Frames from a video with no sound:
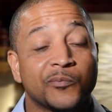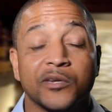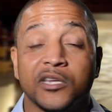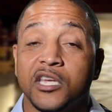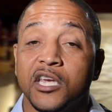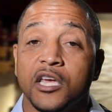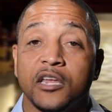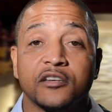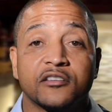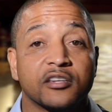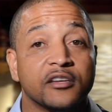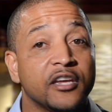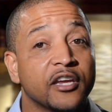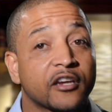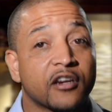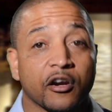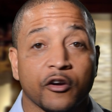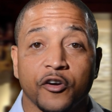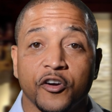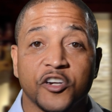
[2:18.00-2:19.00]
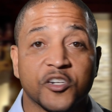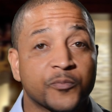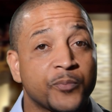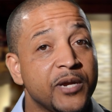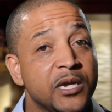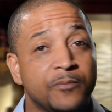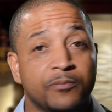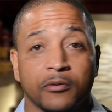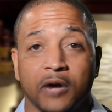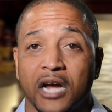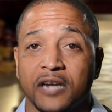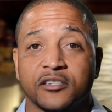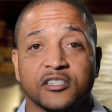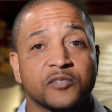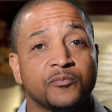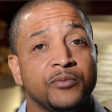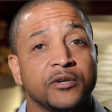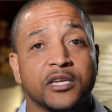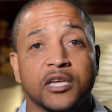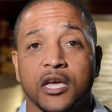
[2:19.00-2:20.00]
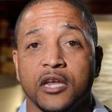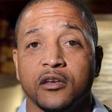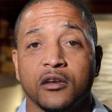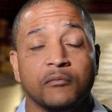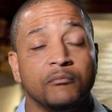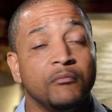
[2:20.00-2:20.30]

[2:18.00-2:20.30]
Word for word: begin to encourage people. I just begin to